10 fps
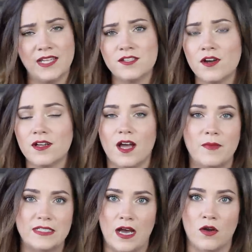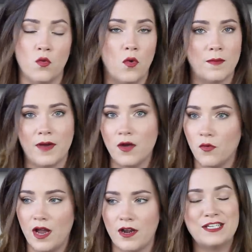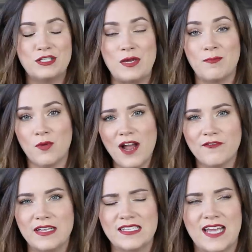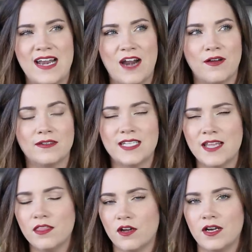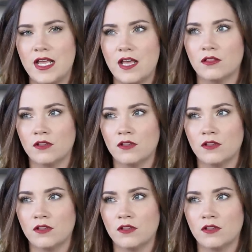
Kids started coming down one by one to eat breakfast and at around 10.30,